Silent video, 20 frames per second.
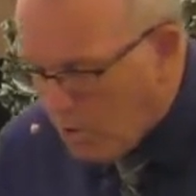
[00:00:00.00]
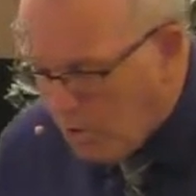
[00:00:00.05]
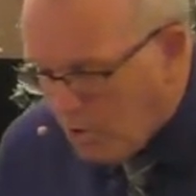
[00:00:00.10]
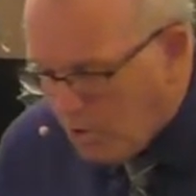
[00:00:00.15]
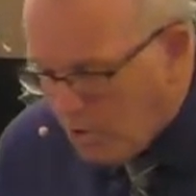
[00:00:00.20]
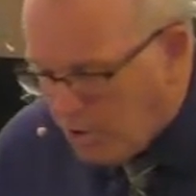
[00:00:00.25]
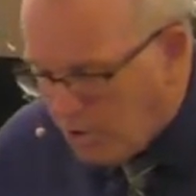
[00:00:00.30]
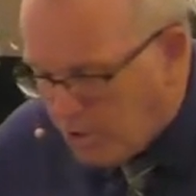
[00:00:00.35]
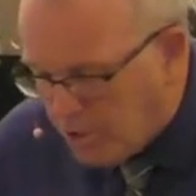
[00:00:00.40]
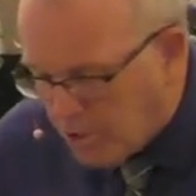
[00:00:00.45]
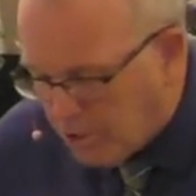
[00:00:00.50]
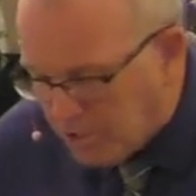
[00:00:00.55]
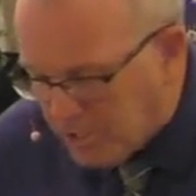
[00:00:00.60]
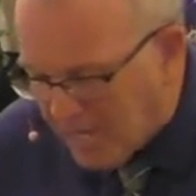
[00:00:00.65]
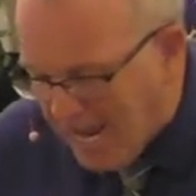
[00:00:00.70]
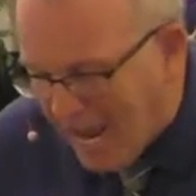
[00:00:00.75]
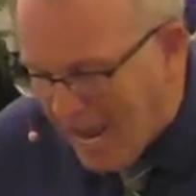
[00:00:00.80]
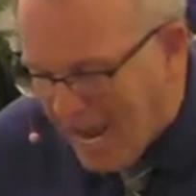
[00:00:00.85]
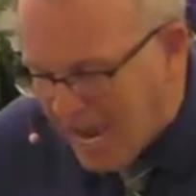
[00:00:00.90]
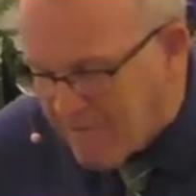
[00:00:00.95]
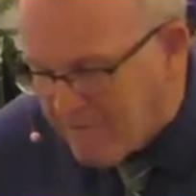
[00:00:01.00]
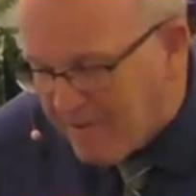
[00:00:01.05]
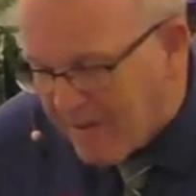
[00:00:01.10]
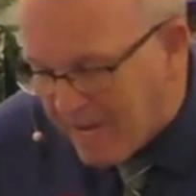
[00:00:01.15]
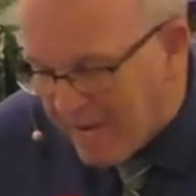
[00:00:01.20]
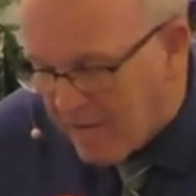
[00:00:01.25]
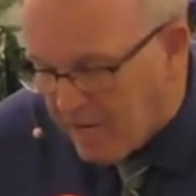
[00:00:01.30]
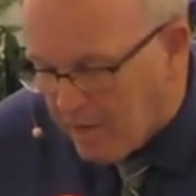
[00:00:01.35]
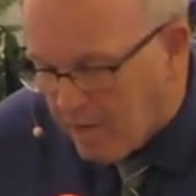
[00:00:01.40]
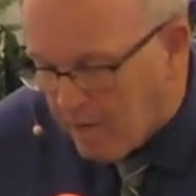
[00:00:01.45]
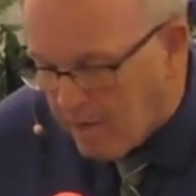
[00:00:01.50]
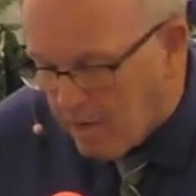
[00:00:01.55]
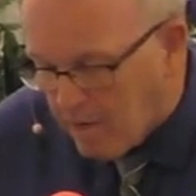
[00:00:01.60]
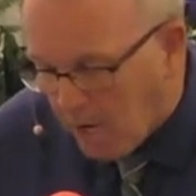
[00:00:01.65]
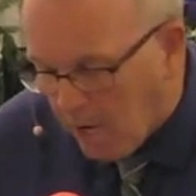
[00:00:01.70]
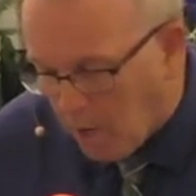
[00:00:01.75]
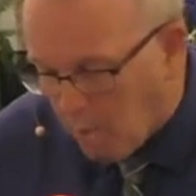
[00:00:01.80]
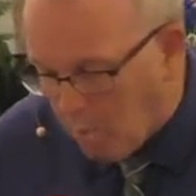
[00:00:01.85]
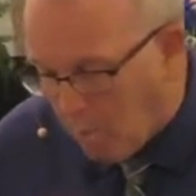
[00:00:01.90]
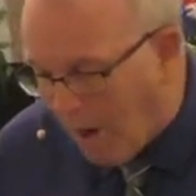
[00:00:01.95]
Just having
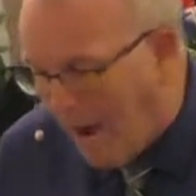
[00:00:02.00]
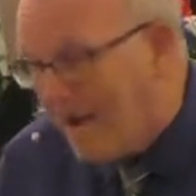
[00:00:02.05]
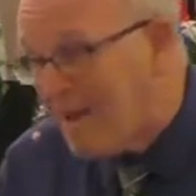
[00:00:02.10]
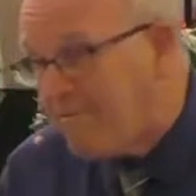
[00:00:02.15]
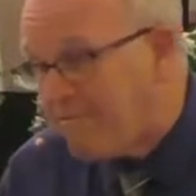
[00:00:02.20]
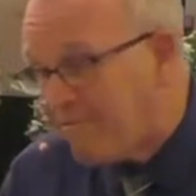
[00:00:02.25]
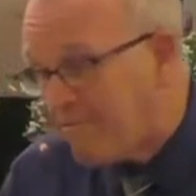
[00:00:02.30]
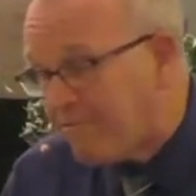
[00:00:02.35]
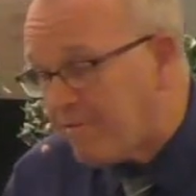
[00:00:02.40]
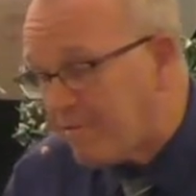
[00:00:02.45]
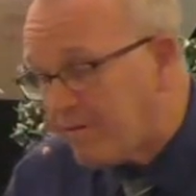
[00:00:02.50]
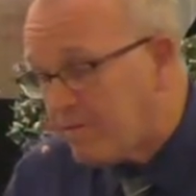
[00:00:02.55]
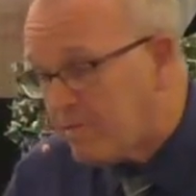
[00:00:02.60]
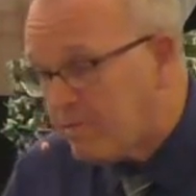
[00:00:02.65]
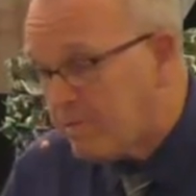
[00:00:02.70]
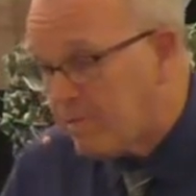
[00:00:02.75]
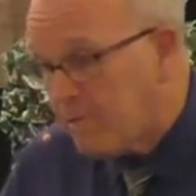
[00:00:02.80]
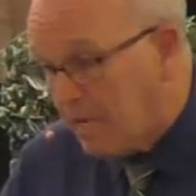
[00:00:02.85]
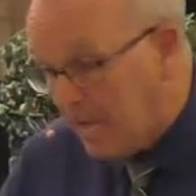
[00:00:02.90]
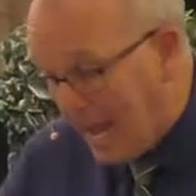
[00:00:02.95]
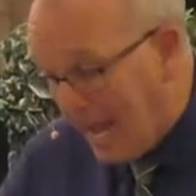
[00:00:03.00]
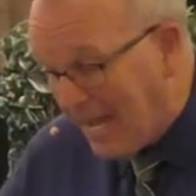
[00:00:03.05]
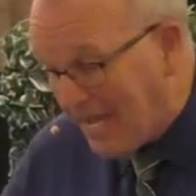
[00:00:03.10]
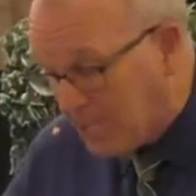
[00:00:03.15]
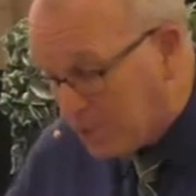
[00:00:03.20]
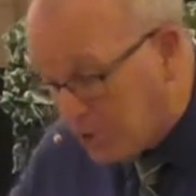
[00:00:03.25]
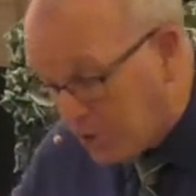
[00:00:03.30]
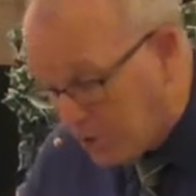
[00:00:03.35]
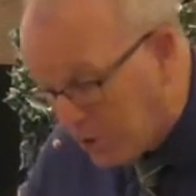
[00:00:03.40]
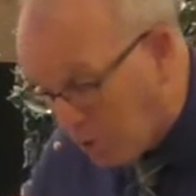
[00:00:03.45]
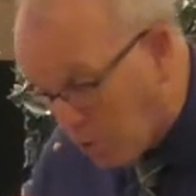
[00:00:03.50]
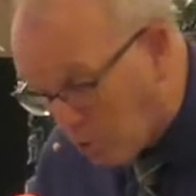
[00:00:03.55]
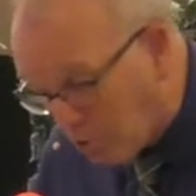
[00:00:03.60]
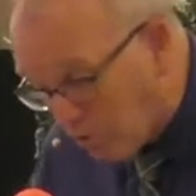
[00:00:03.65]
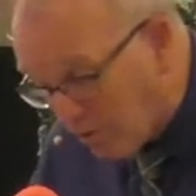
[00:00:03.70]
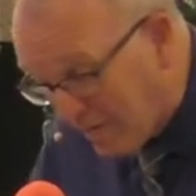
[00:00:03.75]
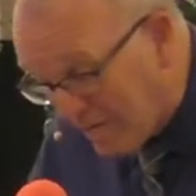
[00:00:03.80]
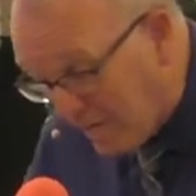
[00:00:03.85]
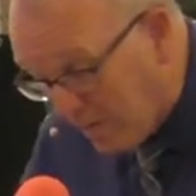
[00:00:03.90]
a wife and children